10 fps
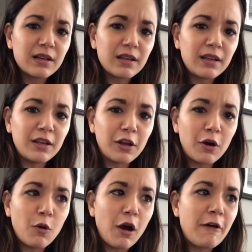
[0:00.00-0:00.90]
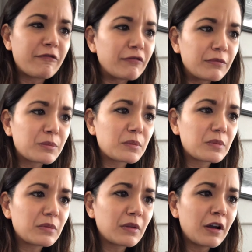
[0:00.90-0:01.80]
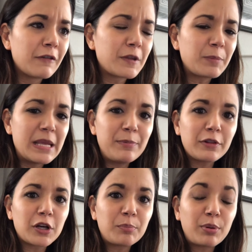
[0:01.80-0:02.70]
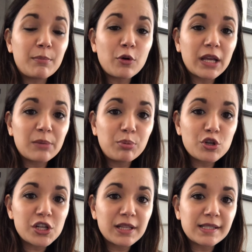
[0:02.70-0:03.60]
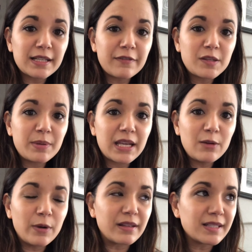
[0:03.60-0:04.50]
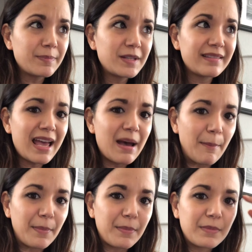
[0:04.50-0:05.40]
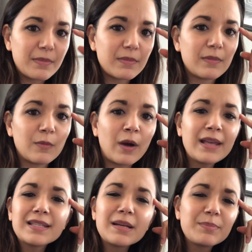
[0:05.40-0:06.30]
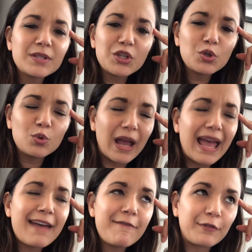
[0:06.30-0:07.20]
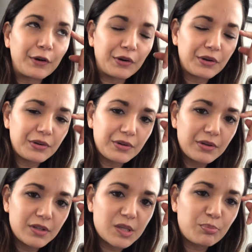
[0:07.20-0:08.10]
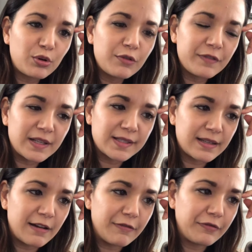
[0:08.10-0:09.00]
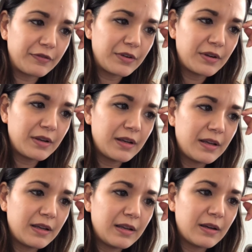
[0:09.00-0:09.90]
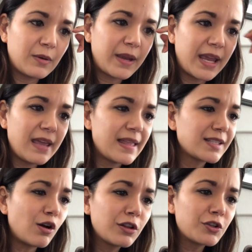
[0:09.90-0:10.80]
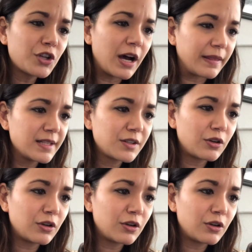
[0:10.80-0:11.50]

you know, of the people that are promoting and pushing this stuff to begin with. It's up to them. Why is it up to you ever to prove this stuff? Okay, that's all they're taught. This girl